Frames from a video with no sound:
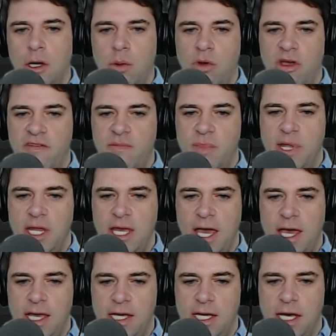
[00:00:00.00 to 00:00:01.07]
We have mini
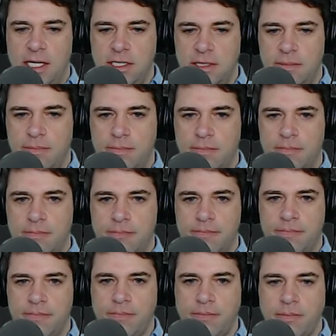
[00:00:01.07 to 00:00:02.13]
AES,
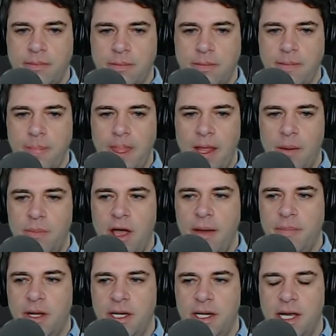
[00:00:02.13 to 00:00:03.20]

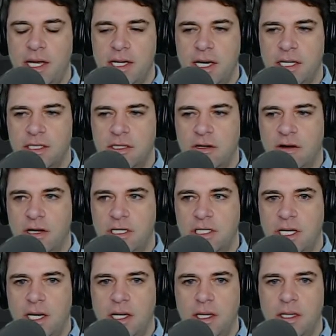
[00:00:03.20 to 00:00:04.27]
pipelined AES, and
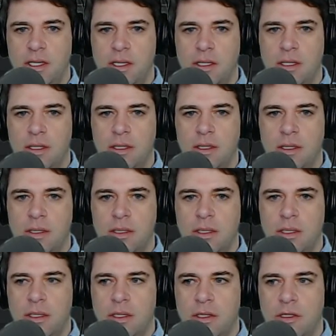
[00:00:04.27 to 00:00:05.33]
RSA.
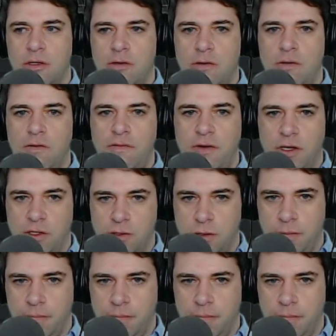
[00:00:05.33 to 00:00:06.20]
2 fish.